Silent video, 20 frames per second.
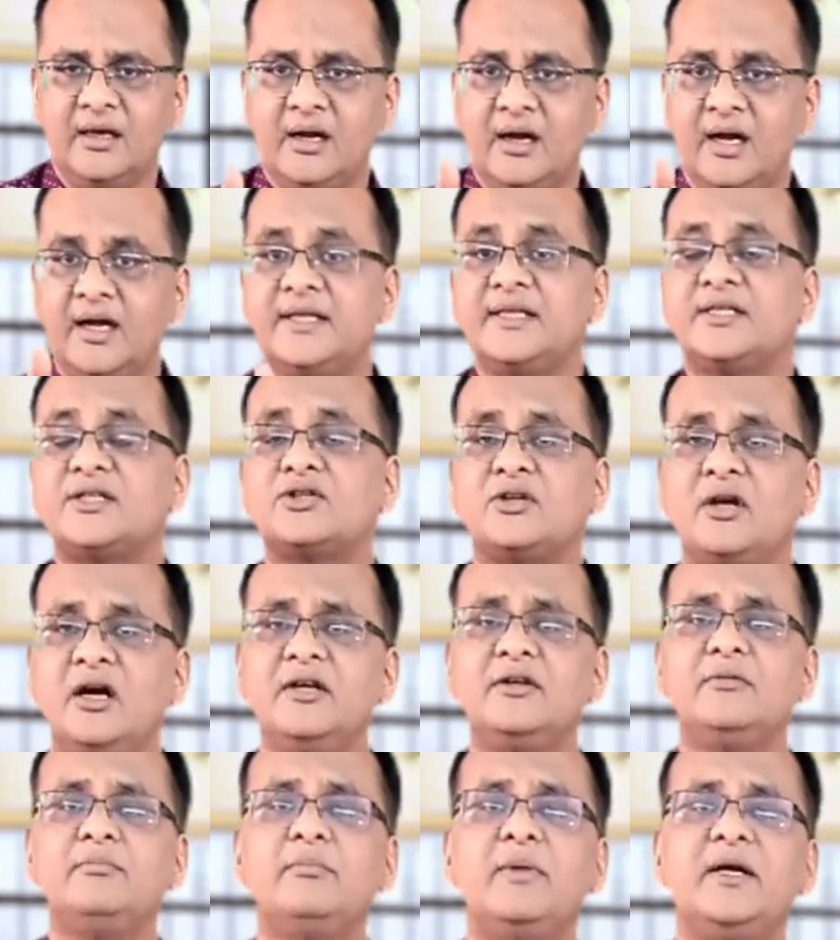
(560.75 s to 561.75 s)
I
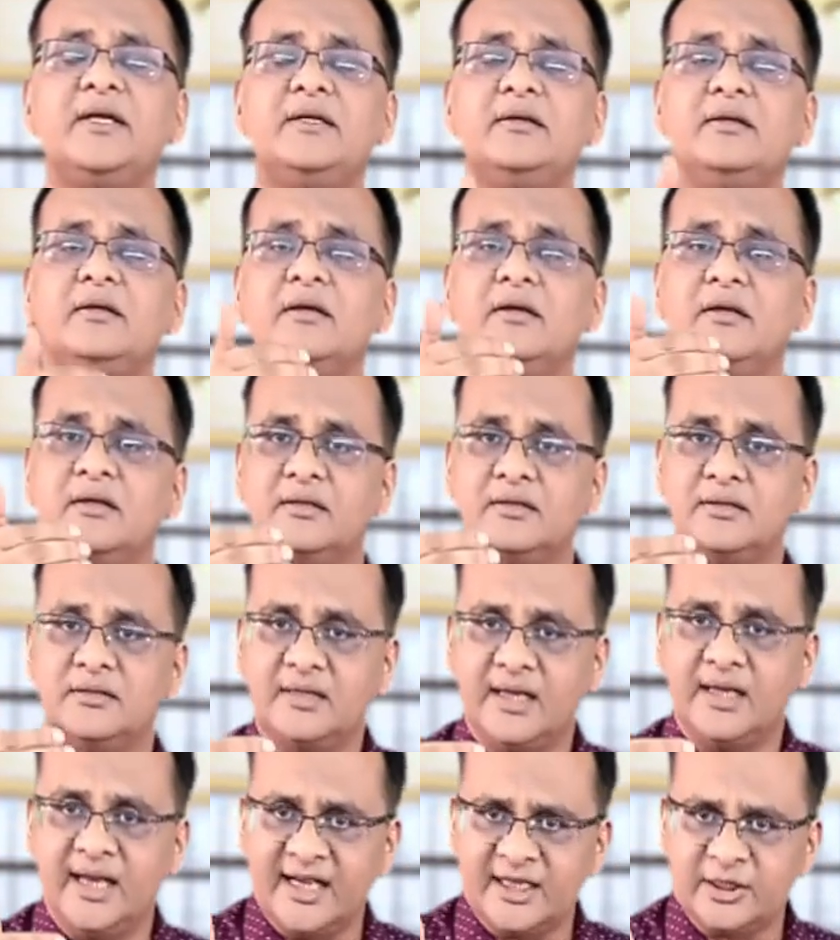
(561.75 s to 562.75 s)
start my
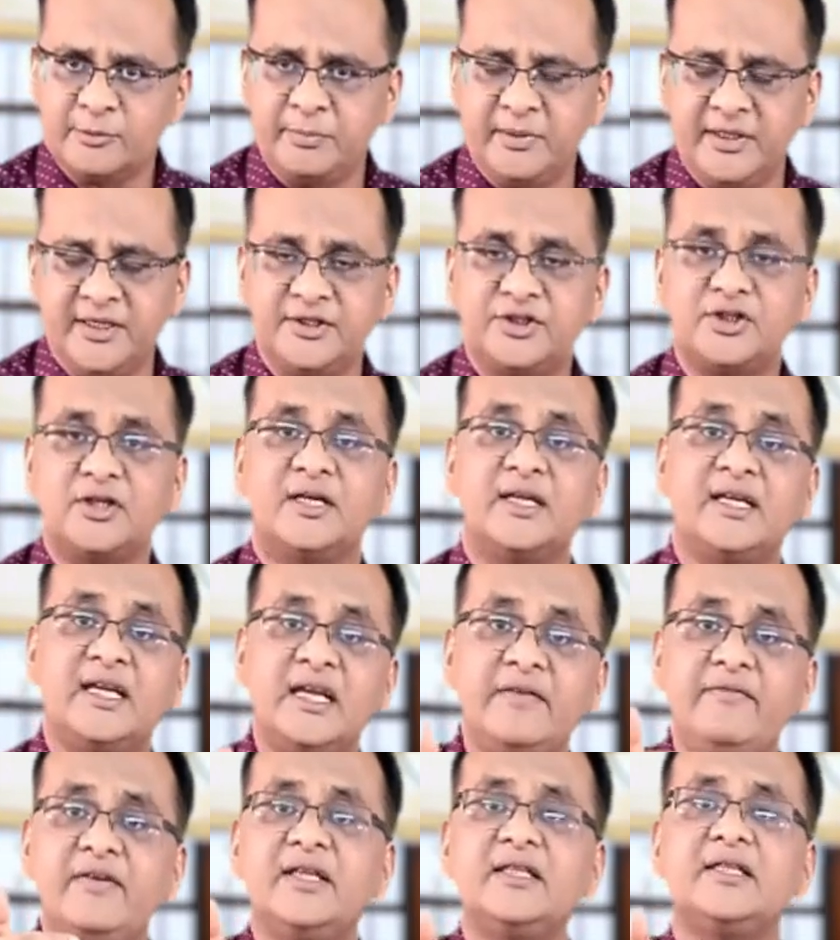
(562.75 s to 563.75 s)
aspirants
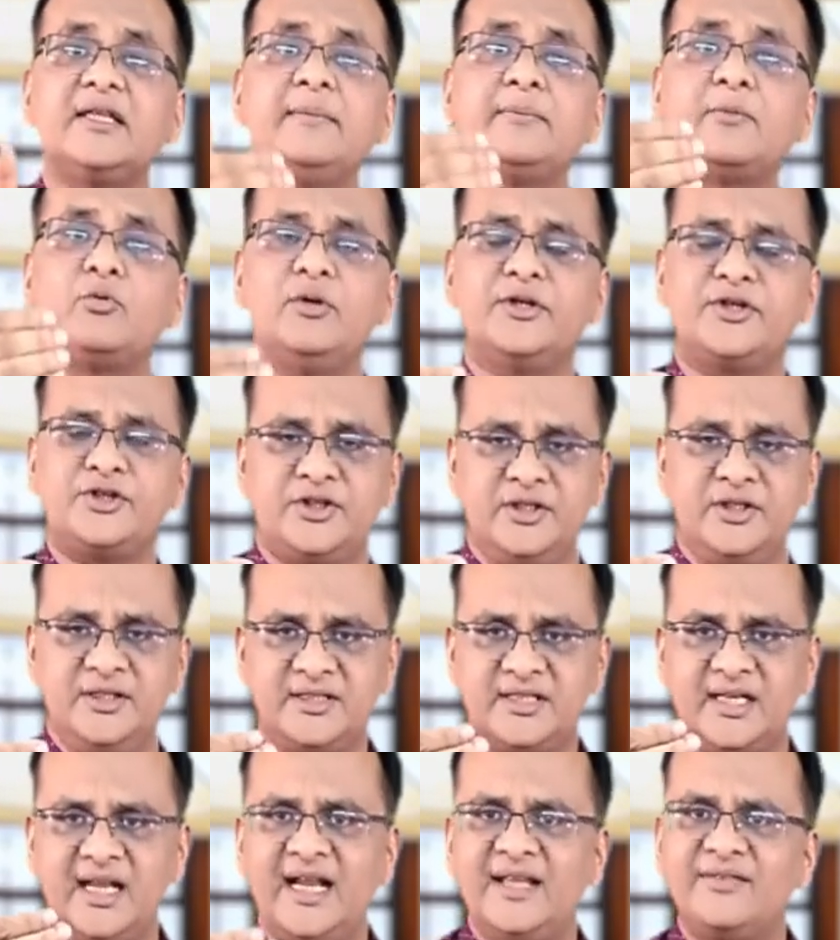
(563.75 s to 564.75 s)
giving them
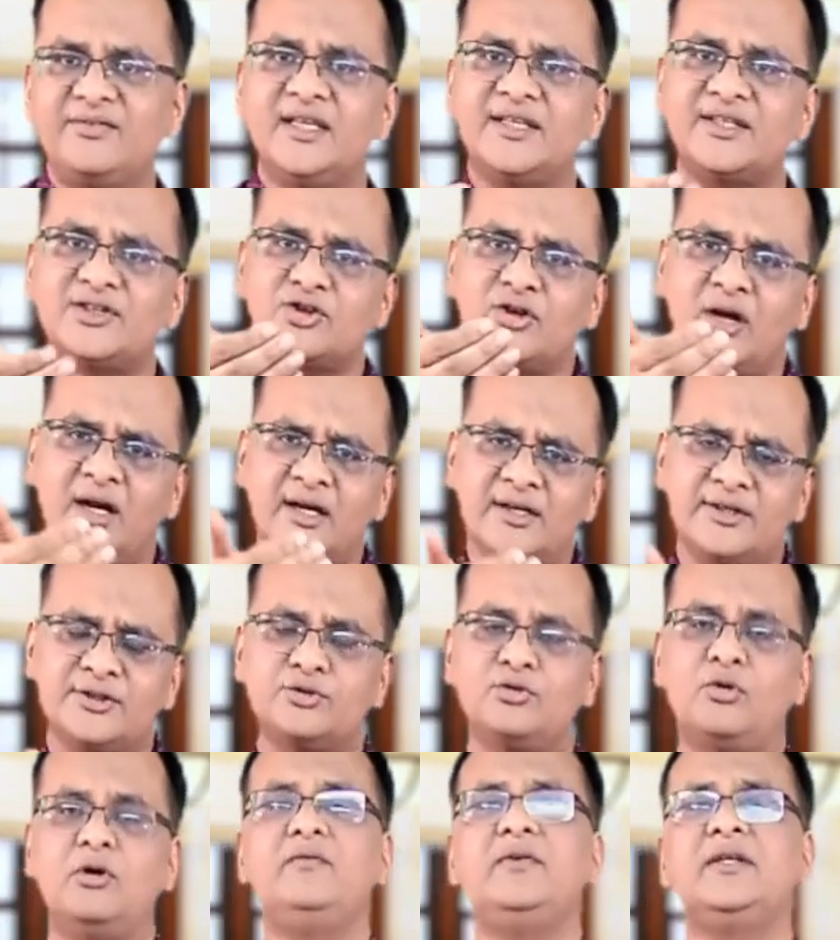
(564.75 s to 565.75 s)
questions, and they start
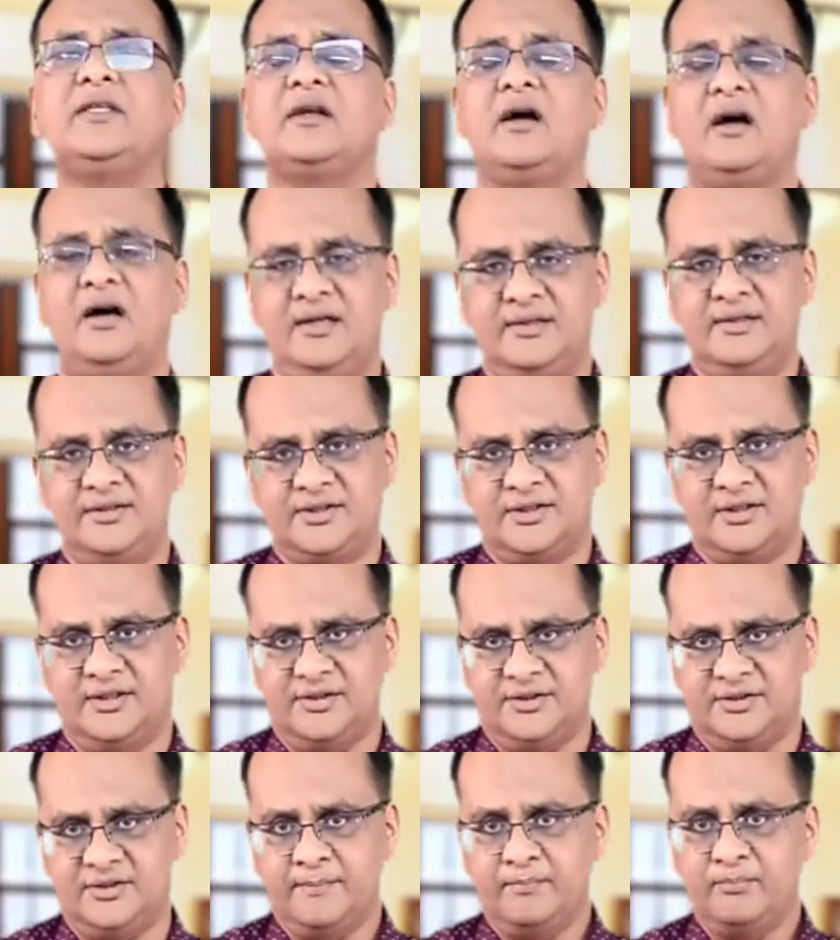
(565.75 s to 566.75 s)
solving the
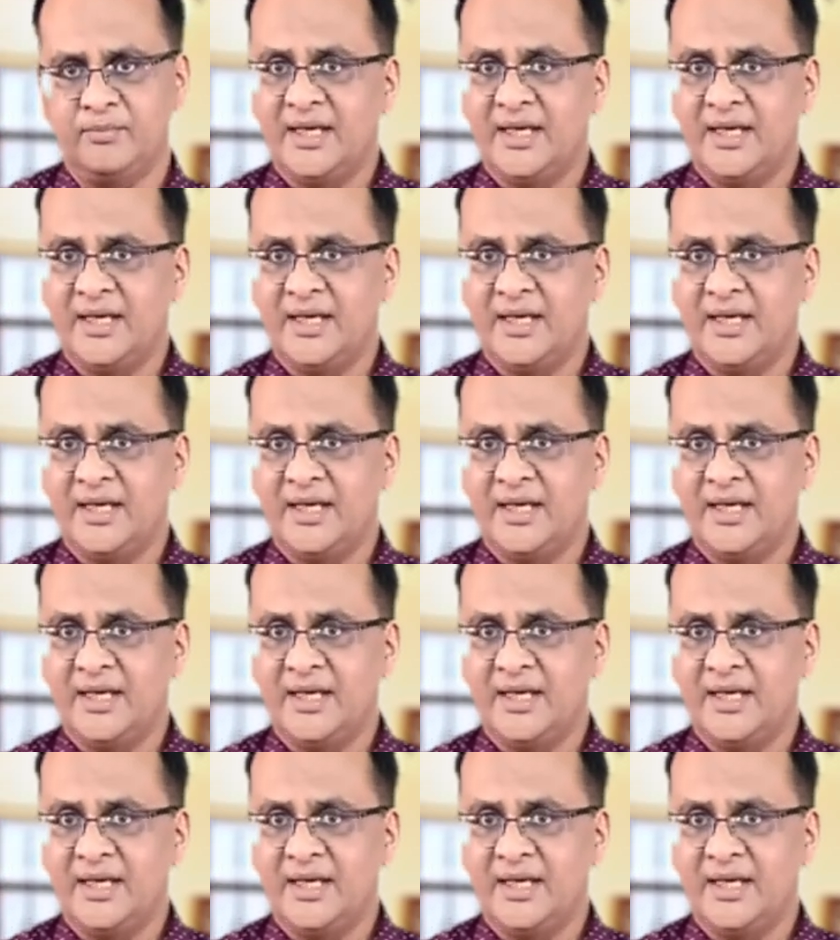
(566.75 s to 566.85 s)
answers.